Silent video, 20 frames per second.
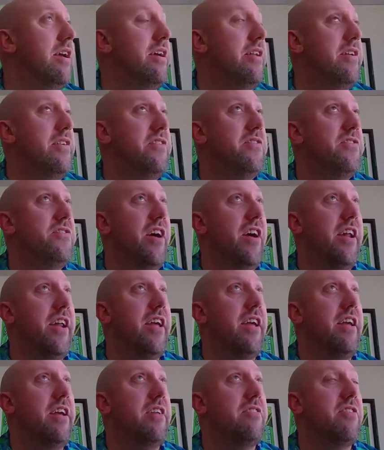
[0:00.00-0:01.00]
It is
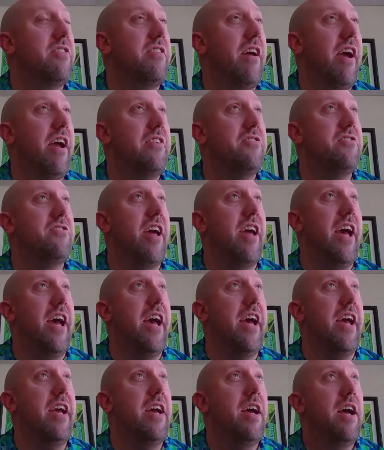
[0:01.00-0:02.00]
sunny. It's a nice
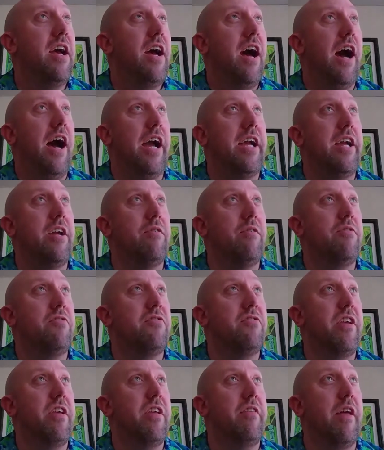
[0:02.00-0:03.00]
day. I can
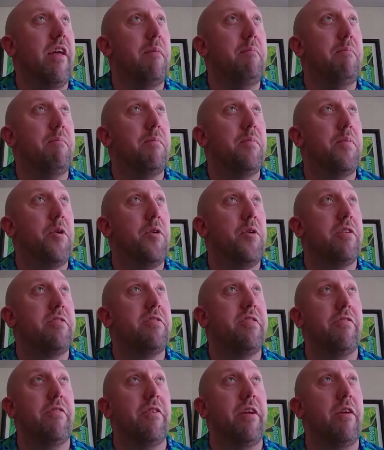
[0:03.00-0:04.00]
see that
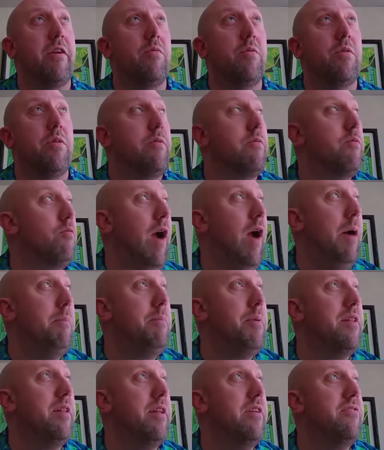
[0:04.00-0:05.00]
productivity will
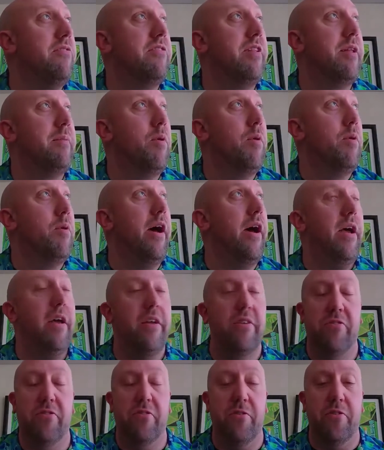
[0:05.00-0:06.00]
rapidly slip away
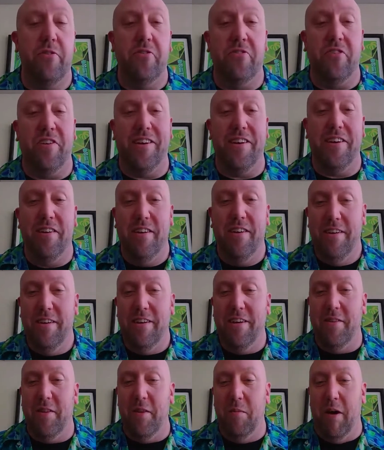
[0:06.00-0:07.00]
as soon as I
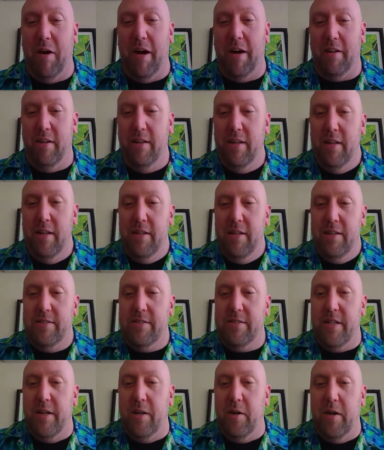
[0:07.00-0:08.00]
hit the bottle.
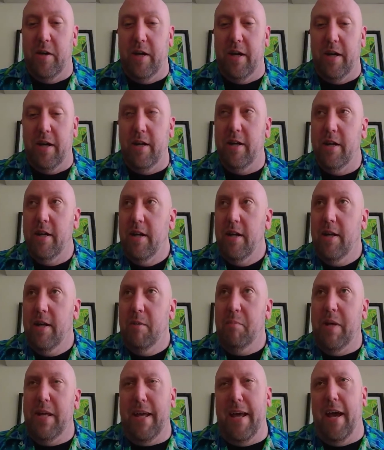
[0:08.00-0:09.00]
So, uh,
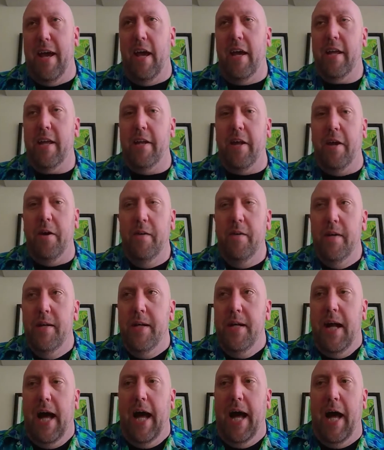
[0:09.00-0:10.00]
but yeah, you know.
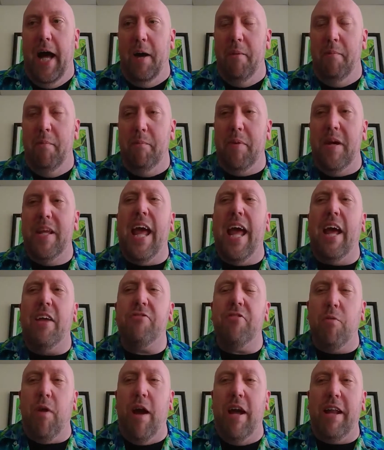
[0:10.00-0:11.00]
Um, but yeah,
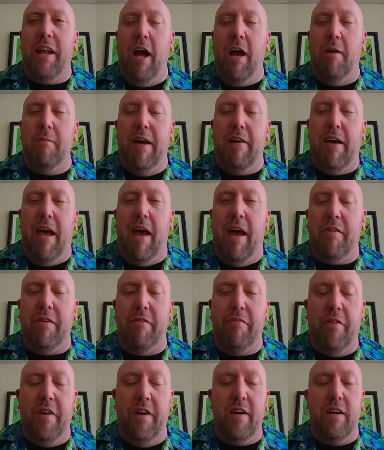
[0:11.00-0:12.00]
so right now I'm having
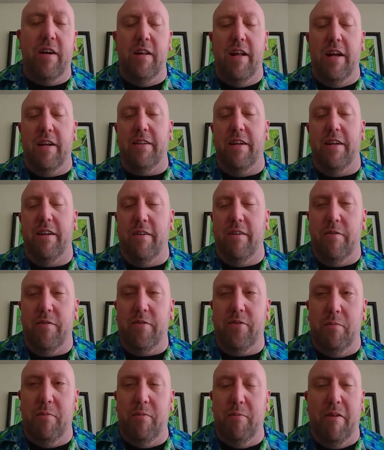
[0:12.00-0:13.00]
fun collecting
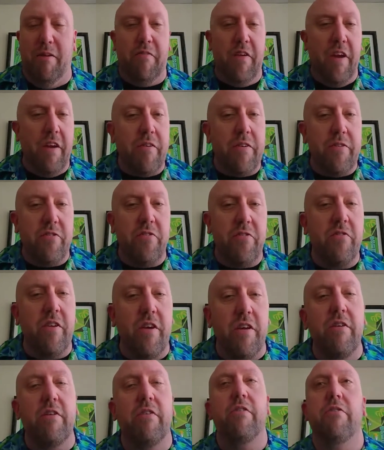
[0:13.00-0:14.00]
some of my favorite
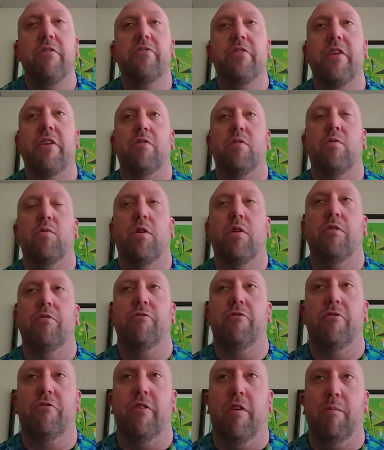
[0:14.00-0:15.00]
stills, as it were,
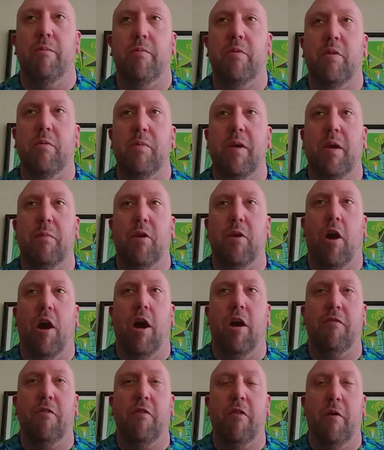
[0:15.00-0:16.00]
just to, to be able to
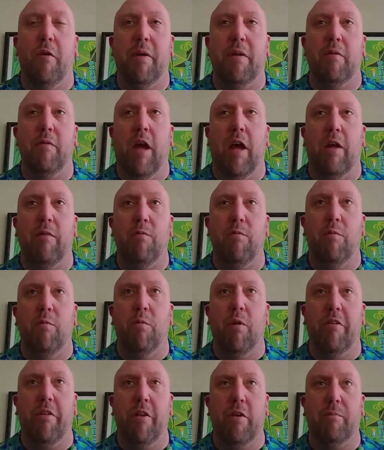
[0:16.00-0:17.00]
offer them. And, and
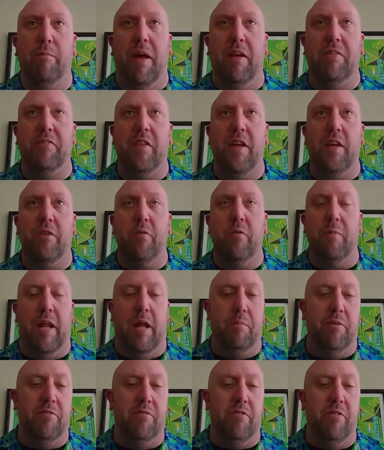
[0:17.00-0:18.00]
one of the best things we've been
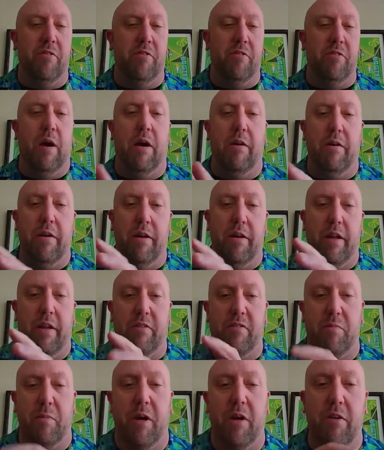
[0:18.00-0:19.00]
able to do out at
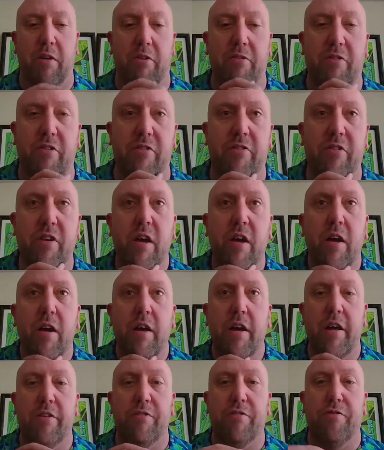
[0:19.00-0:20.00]
Smugglers is
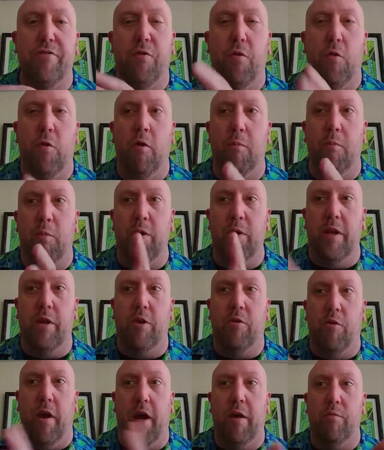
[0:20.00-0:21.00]
is form really
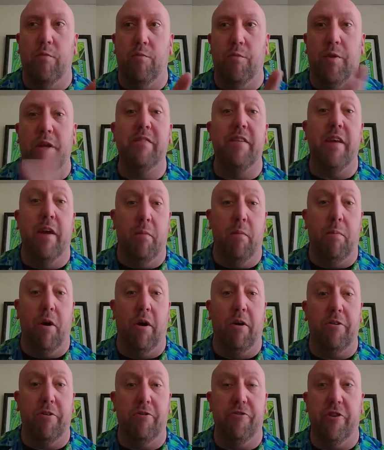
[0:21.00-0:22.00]
great retail
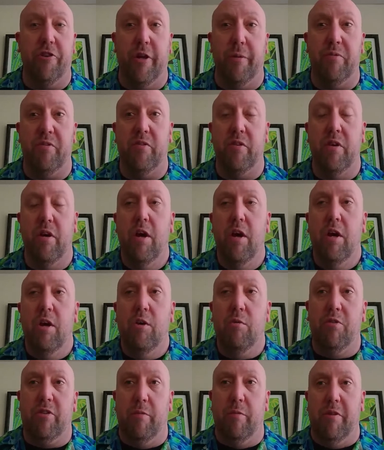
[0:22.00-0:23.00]
partnerships
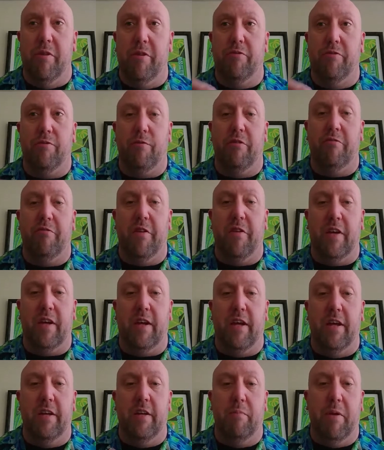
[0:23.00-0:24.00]
with some of the terrific
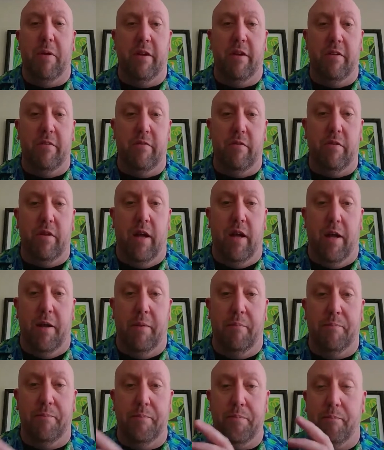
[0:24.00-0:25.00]
independent
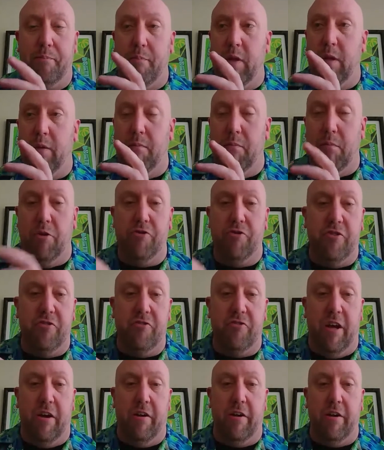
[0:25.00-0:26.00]
um, merchants
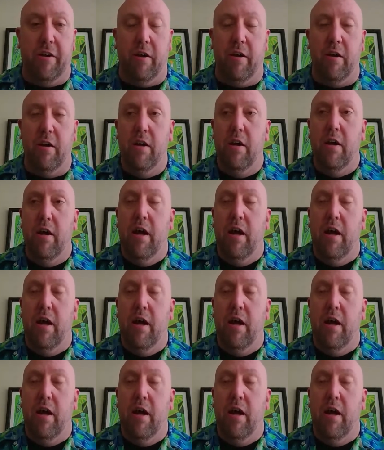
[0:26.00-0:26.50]
out here.